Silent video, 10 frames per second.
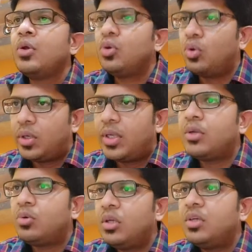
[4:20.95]

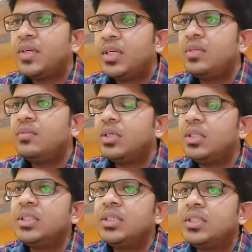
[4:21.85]
non-alcoholic fatty liver
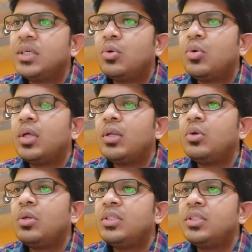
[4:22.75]
disease and
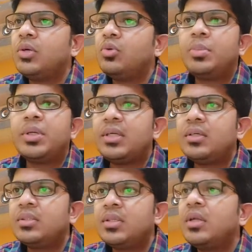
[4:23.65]
non-alcoholic
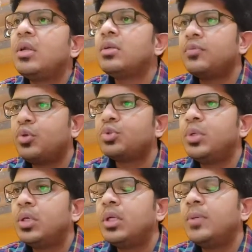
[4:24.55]
steatohepatitis, and
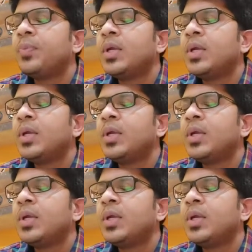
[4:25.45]
unfortunately